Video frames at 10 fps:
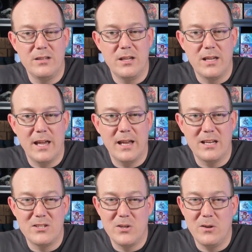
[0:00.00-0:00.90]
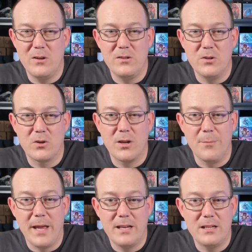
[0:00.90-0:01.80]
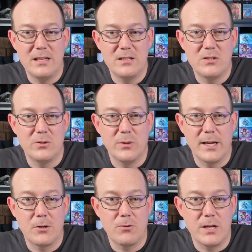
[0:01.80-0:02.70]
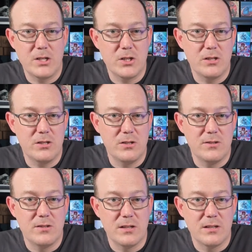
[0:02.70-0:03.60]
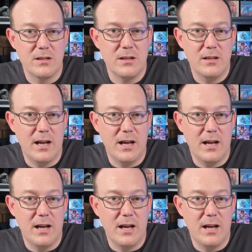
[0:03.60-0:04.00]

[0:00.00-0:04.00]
You can turn your commander into a creature using